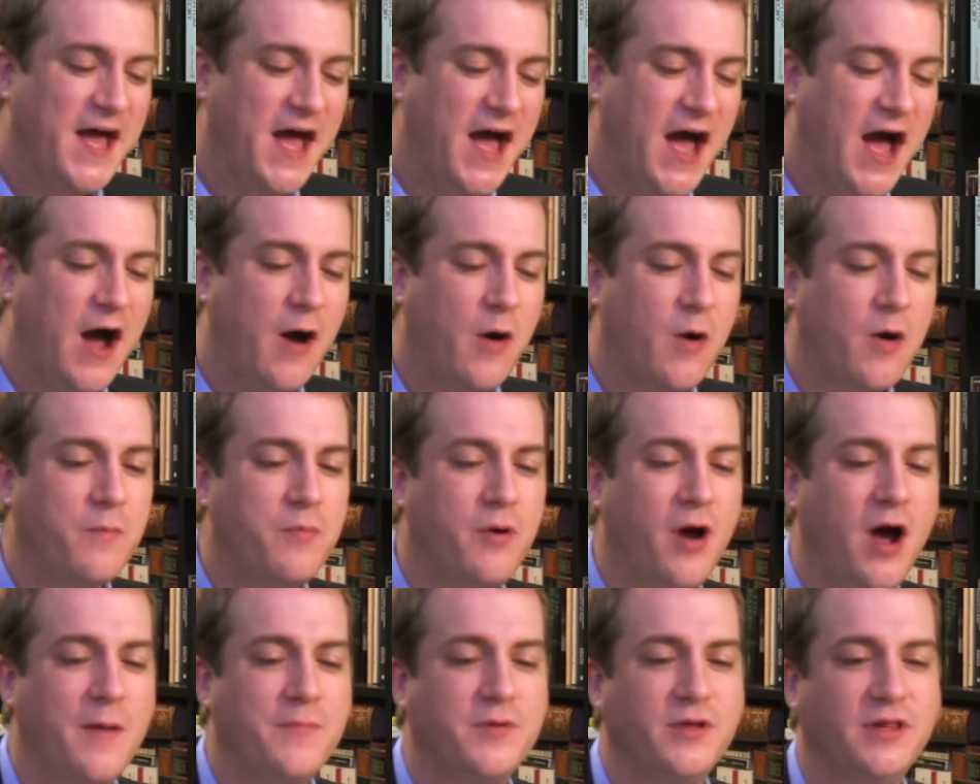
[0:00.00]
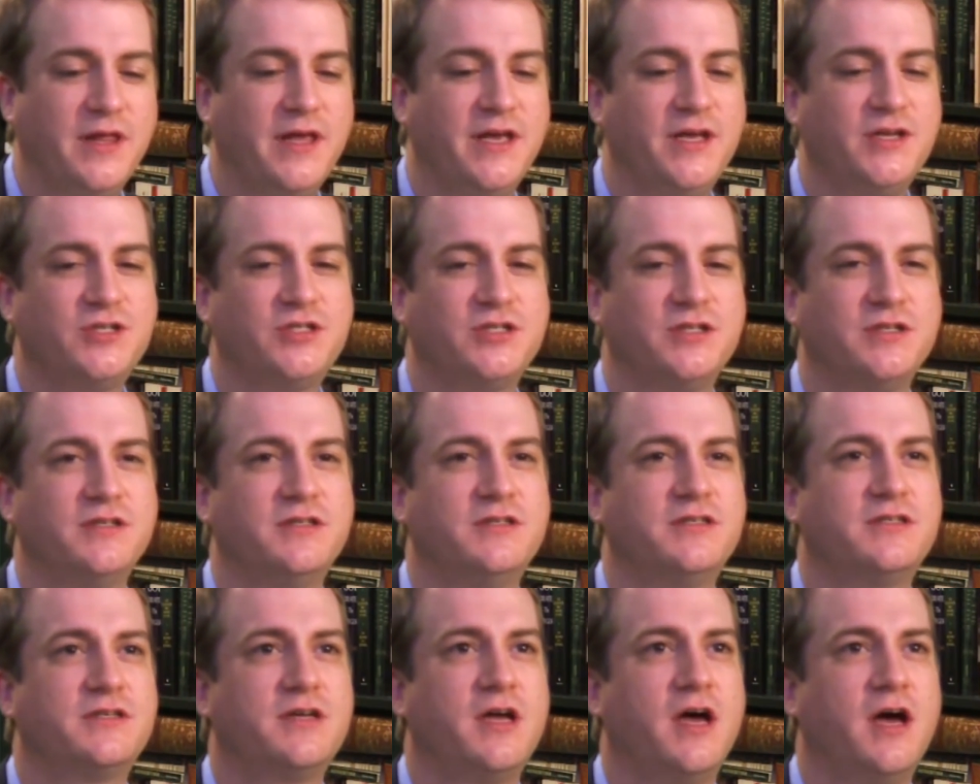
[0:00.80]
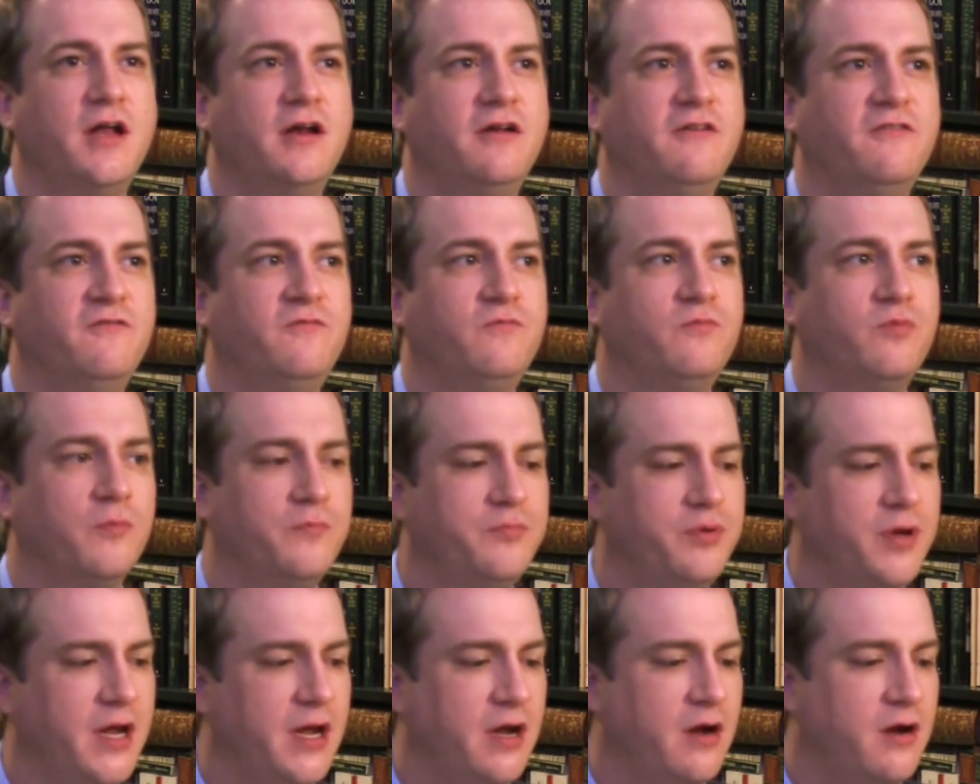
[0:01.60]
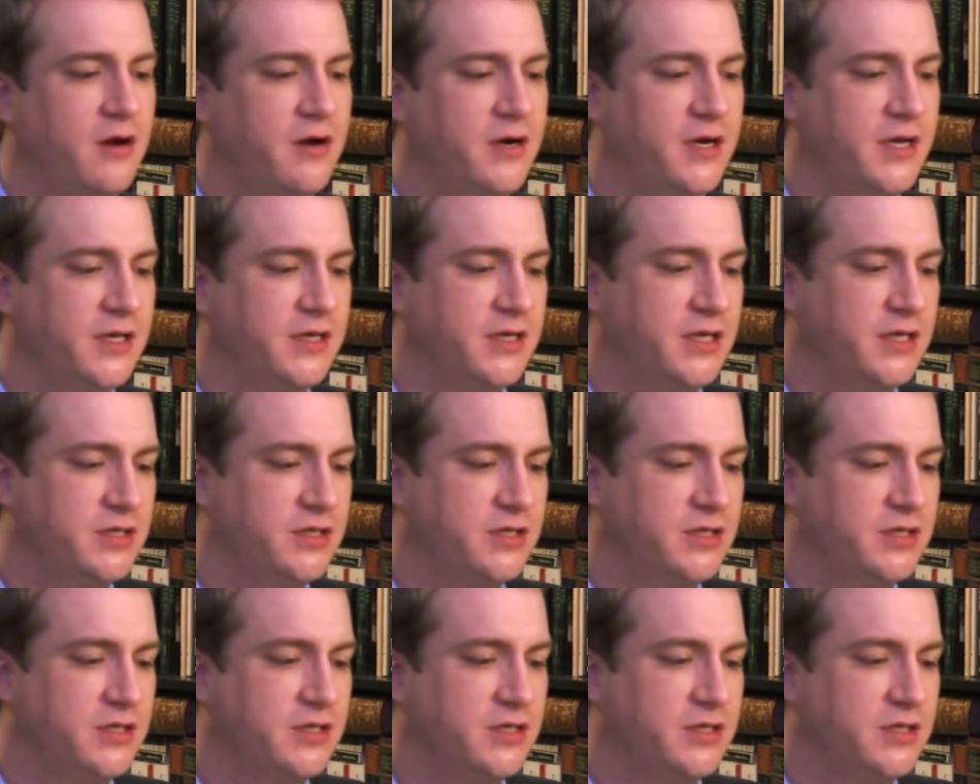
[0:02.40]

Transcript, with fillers: How are populations kind of prepared and